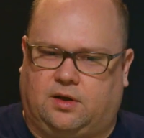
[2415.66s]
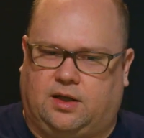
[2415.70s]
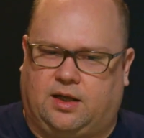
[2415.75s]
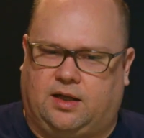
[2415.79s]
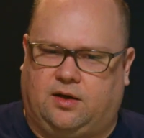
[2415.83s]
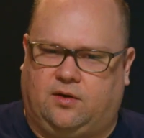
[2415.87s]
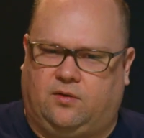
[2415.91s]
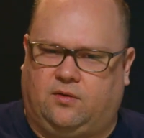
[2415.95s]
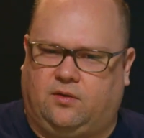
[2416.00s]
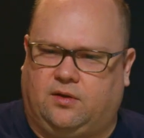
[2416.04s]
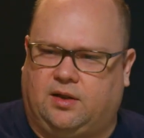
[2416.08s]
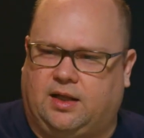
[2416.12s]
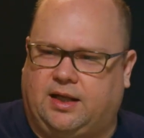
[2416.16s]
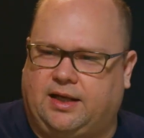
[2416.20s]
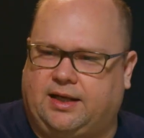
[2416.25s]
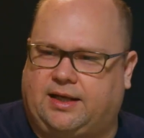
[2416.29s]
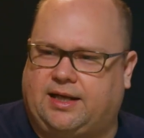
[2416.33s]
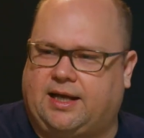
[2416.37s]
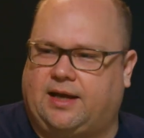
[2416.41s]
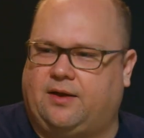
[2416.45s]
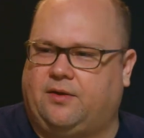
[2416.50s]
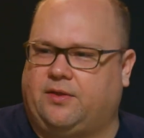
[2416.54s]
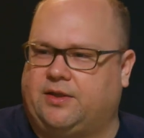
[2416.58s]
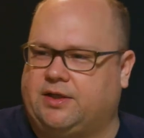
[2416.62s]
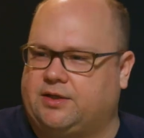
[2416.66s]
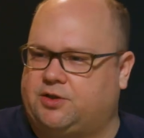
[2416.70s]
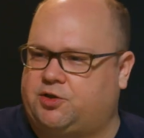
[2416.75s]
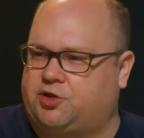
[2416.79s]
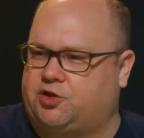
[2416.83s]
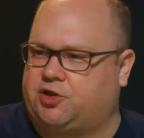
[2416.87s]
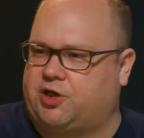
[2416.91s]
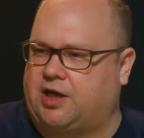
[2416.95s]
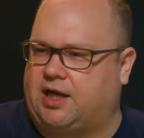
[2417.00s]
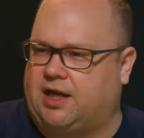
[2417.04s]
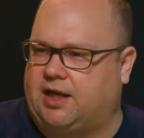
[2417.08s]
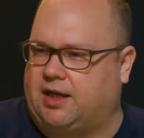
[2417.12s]
I don't like how this
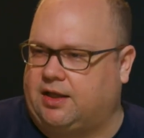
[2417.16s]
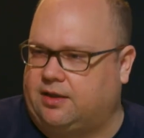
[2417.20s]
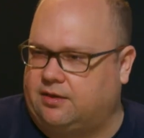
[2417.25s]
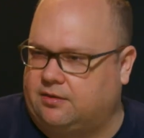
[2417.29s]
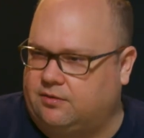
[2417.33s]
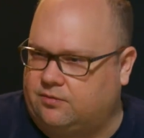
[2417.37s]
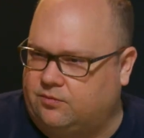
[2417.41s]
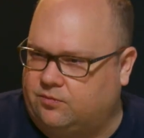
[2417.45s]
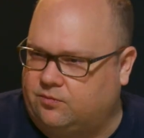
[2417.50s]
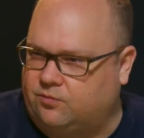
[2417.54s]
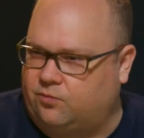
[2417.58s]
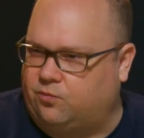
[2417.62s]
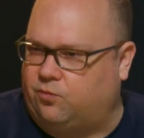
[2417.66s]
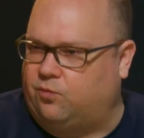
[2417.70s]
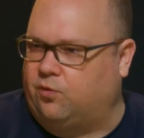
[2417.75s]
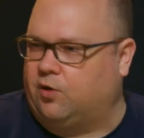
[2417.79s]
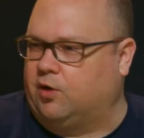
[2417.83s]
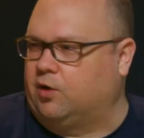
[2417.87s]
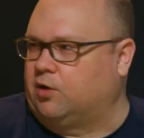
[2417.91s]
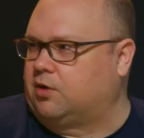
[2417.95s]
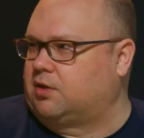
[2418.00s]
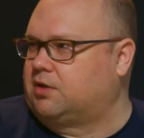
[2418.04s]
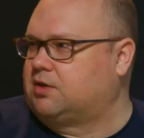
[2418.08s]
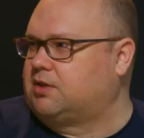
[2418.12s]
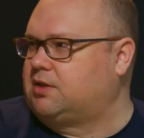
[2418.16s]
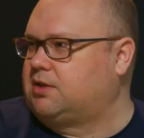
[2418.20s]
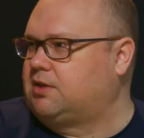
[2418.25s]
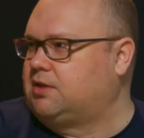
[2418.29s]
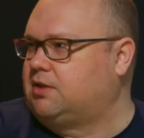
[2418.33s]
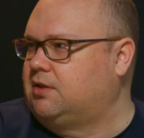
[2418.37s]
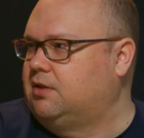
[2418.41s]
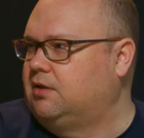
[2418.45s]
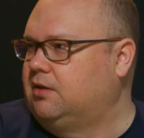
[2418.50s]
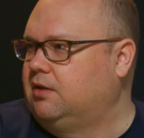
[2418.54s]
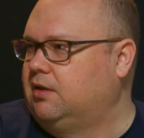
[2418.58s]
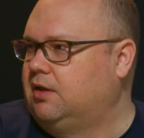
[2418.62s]
shot works.
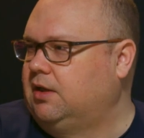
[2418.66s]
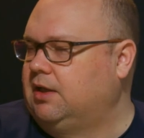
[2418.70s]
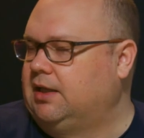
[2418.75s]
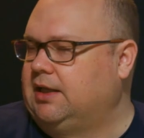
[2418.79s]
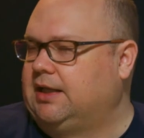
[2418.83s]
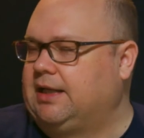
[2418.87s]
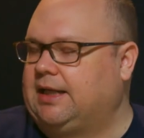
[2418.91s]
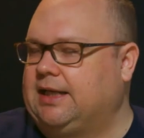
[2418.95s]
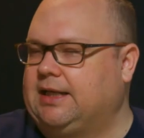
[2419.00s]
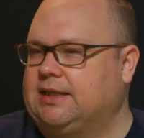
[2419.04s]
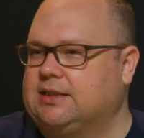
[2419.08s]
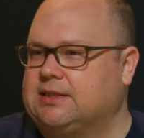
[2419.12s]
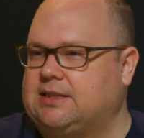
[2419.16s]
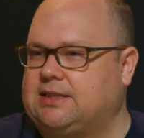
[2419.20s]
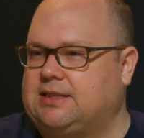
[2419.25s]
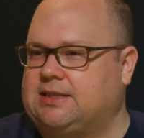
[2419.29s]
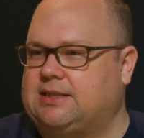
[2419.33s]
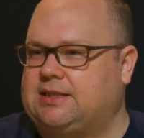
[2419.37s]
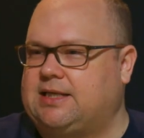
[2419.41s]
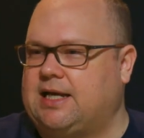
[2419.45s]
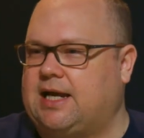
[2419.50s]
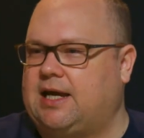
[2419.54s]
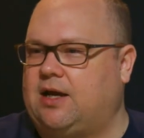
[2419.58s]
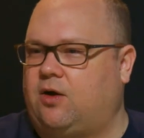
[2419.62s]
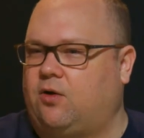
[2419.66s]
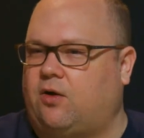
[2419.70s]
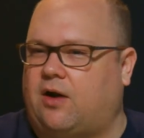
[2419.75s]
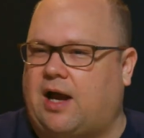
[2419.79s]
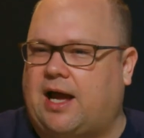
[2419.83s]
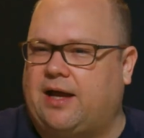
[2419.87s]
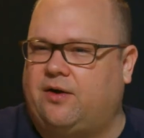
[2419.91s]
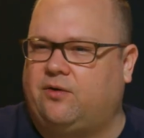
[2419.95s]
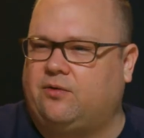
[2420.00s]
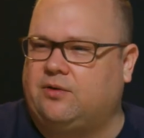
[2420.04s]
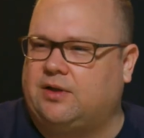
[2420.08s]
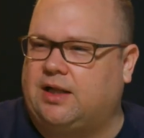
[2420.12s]
Mm-hmm. Instead or
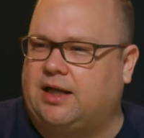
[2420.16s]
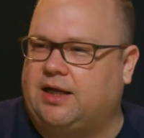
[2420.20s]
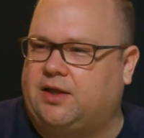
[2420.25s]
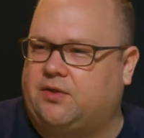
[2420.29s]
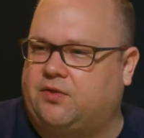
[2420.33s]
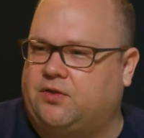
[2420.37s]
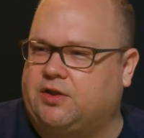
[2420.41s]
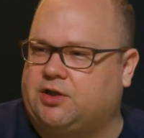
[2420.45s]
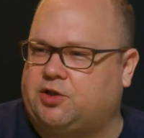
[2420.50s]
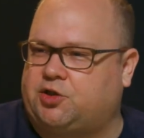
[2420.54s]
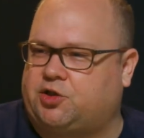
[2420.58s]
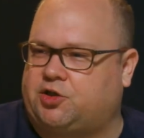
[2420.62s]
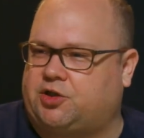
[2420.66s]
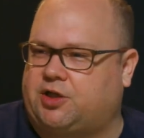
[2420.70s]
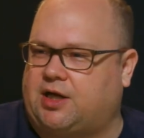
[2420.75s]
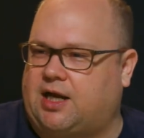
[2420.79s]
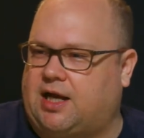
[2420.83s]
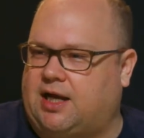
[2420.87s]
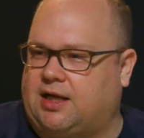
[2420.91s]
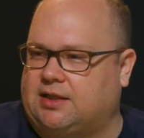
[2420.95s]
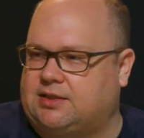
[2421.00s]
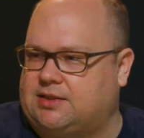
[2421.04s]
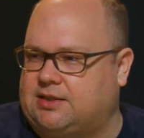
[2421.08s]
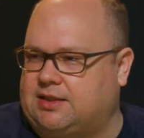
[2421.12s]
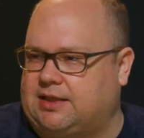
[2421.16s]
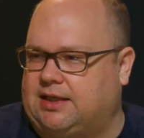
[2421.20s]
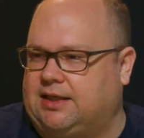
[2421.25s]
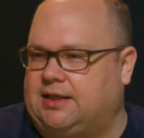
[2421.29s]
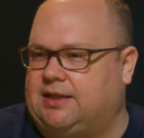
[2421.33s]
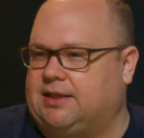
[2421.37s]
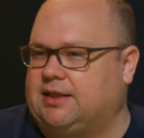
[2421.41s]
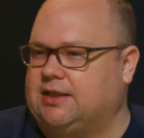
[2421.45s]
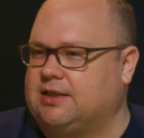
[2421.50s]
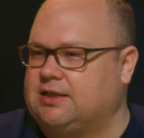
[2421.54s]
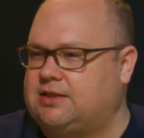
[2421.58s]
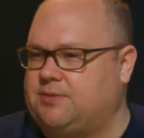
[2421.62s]
I don't like this shot
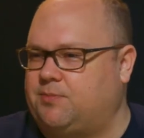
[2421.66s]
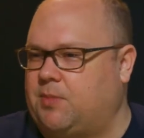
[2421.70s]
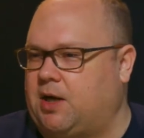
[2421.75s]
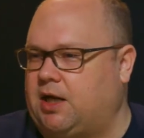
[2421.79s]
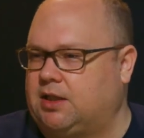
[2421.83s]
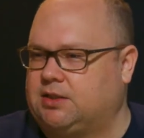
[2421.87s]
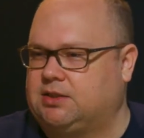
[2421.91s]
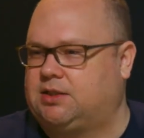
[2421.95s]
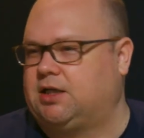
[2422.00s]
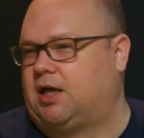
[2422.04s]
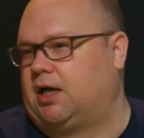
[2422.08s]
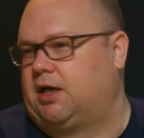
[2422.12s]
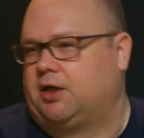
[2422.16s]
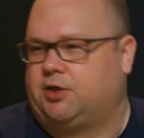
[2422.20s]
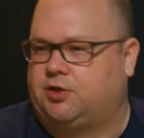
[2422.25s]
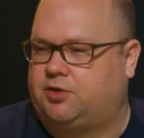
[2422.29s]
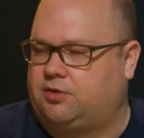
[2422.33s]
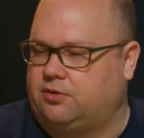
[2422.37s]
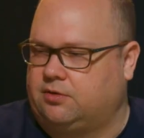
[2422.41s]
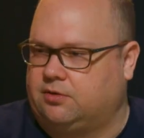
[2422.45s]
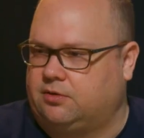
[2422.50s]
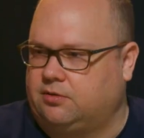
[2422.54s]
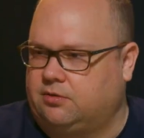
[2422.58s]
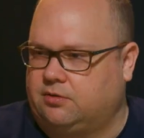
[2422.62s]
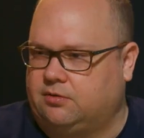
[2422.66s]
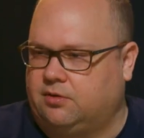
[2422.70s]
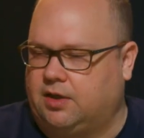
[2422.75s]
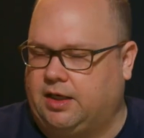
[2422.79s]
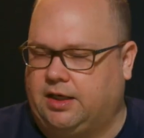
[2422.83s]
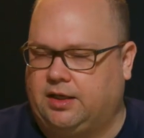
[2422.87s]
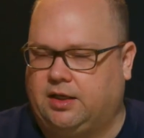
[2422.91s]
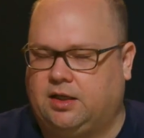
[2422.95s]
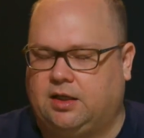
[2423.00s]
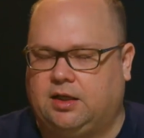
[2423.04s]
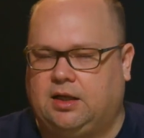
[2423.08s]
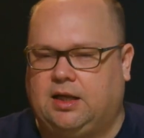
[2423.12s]
in this montage. Yep.
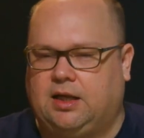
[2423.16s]
Right.